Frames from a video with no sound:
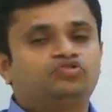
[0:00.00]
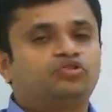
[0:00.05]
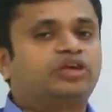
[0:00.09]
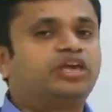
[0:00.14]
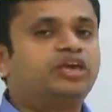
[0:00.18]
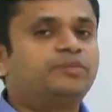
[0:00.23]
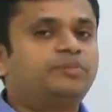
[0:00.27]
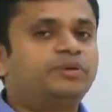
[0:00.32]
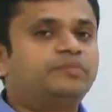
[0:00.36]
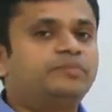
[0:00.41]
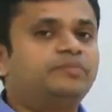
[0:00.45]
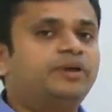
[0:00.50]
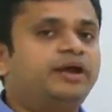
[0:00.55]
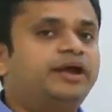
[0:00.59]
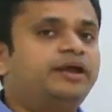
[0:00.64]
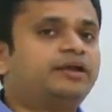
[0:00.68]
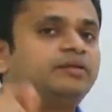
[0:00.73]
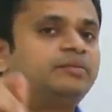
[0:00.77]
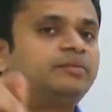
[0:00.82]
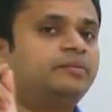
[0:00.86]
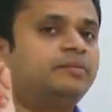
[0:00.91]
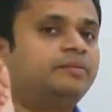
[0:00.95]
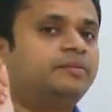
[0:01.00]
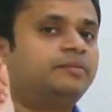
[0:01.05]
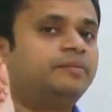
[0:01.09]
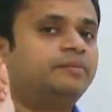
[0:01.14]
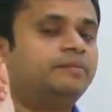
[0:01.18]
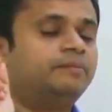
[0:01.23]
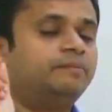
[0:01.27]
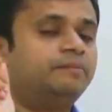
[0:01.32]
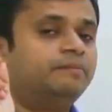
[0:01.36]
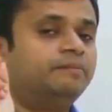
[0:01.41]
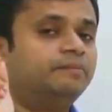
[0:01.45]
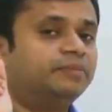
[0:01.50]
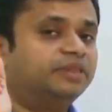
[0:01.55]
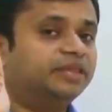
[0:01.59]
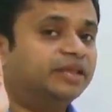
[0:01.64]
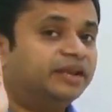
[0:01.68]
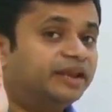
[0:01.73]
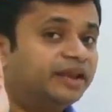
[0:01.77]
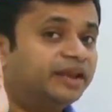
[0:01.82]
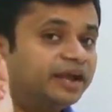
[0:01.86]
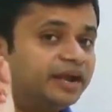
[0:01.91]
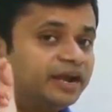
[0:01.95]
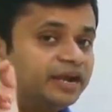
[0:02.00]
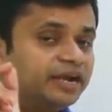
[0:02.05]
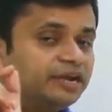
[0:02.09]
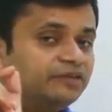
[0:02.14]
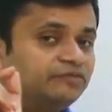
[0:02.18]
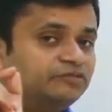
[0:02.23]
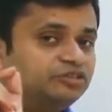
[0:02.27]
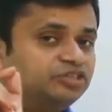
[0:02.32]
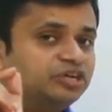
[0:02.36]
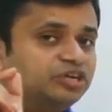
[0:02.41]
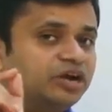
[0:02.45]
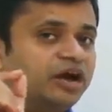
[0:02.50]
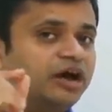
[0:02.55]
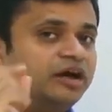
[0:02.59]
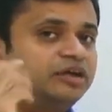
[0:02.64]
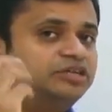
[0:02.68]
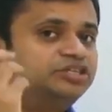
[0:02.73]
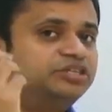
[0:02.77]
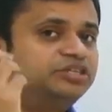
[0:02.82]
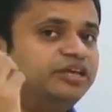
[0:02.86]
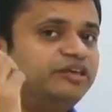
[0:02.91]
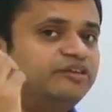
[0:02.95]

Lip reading: So keep in mind, the negative charge